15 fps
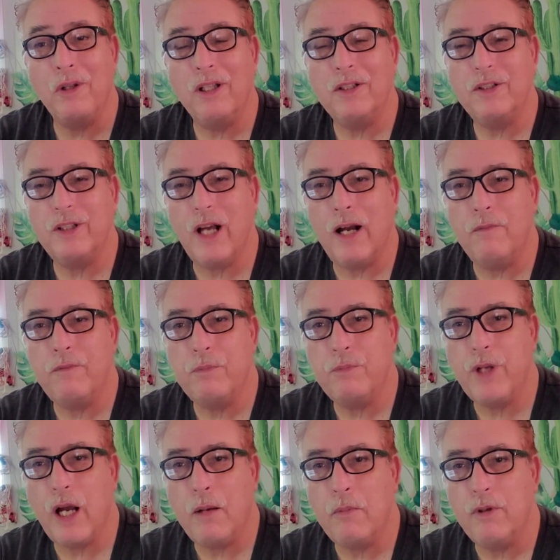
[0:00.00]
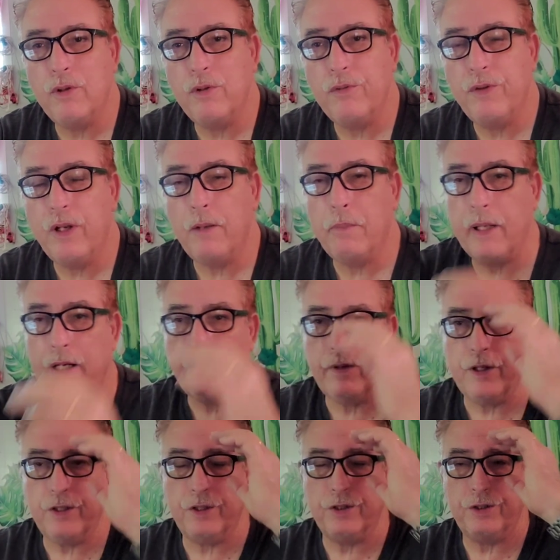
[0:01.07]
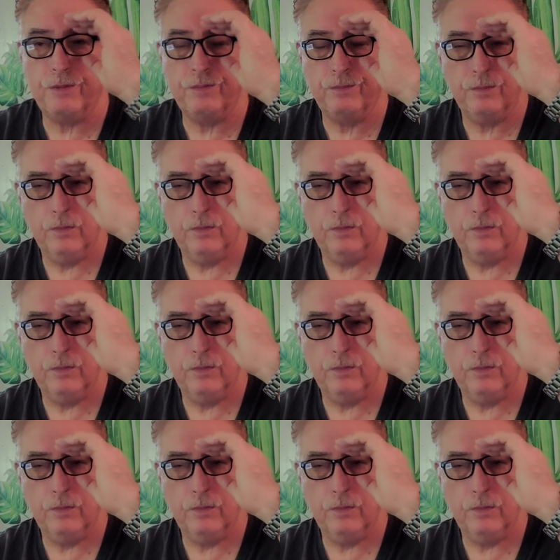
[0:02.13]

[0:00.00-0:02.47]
It's Tom from Tom and Ruth Philippine Adventures.